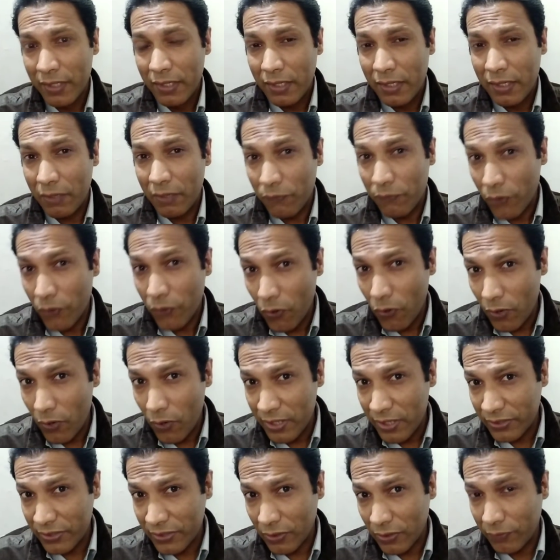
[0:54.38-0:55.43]
The
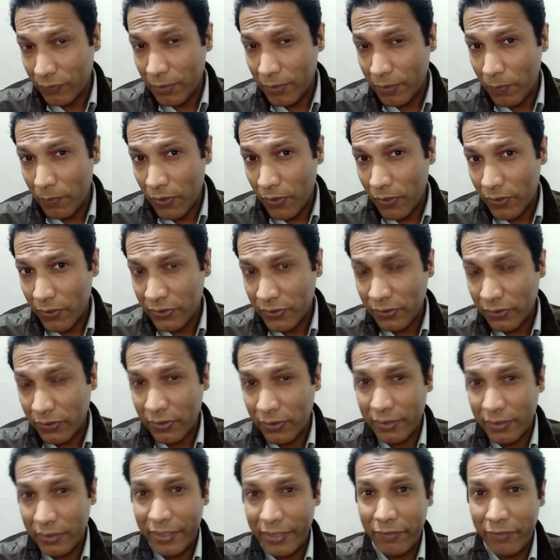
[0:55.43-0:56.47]
walls of the
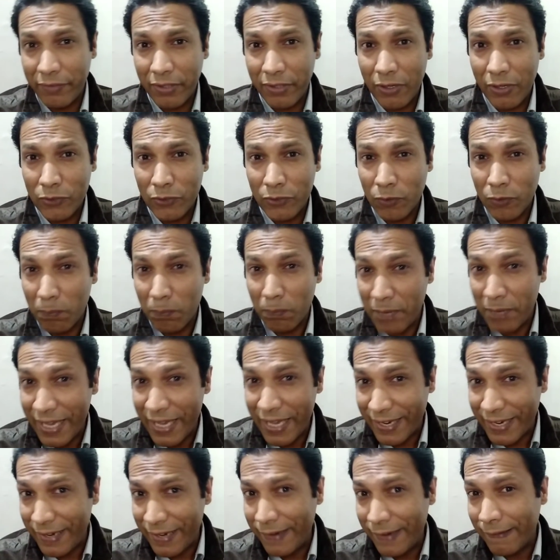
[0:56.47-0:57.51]
mosque, they were also
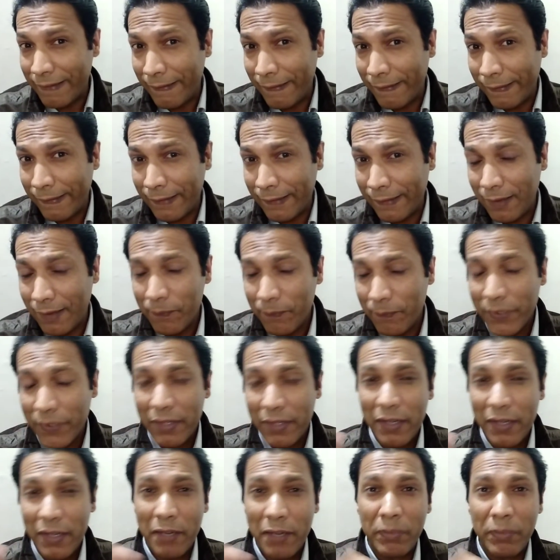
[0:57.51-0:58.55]
blackened a little,
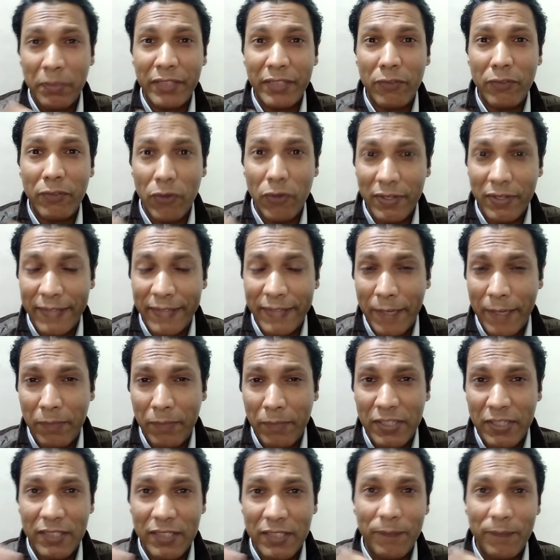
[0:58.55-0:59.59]
but they were not
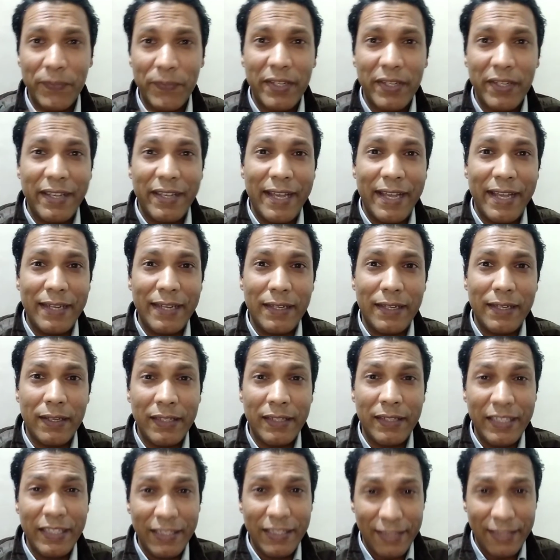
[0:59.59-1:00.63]
damaged. And
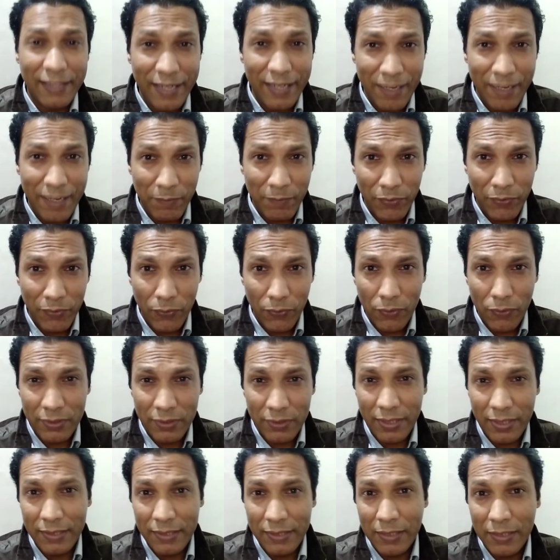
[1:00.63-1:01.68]
he claimed, viewers,
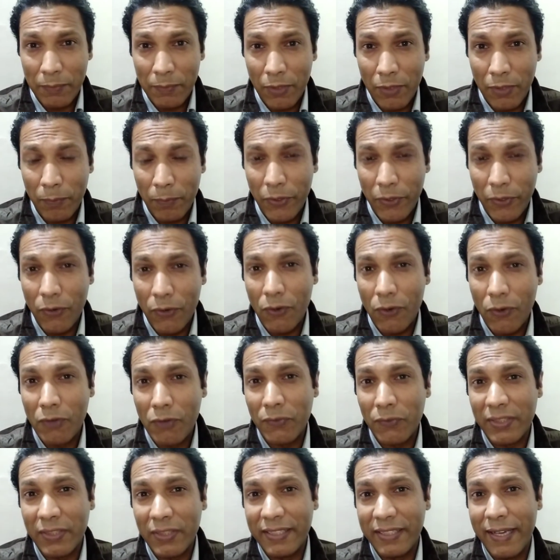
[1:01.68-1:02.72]
Semen
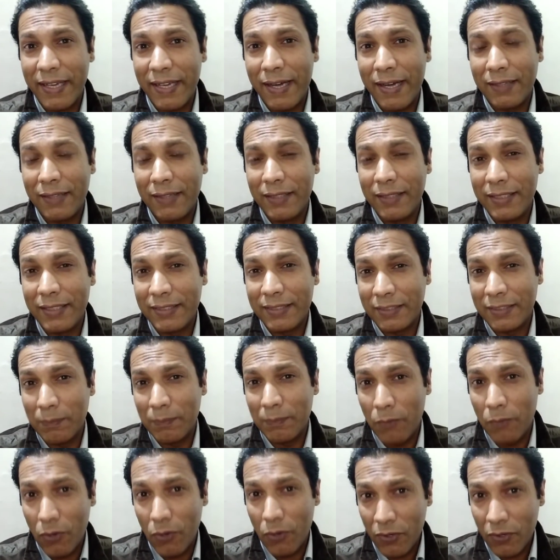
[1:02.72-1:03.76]
Pegov, that this
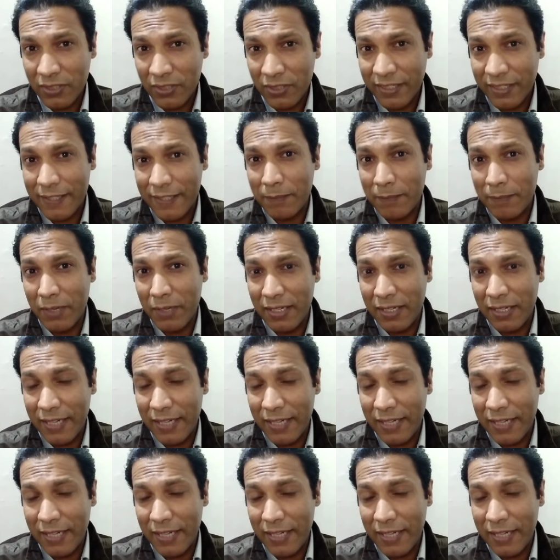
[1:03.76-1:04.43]
mosque has been